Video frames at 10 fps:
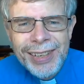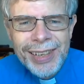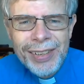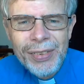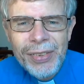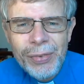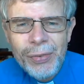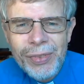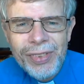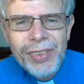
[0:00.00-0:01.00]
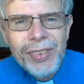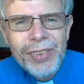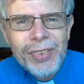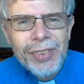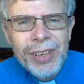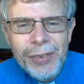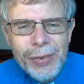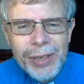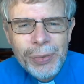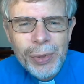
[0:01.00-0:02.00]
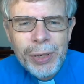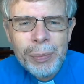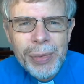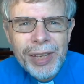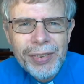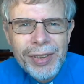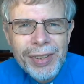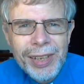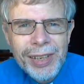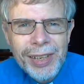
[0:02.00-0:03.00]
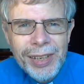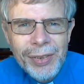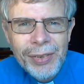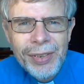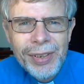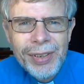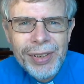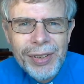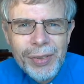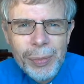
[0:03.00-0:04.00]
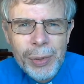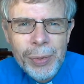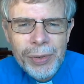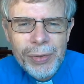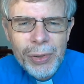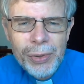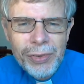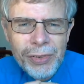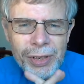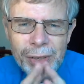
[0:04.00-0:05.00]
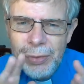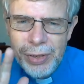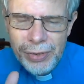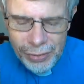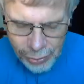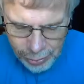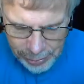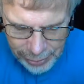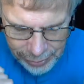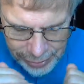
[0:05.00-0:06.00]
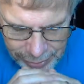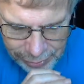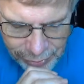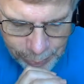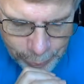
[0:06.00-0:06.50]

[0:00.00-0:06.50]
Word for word: And just just discovering what an amazing thing it is to be one of God's children. It's not about age,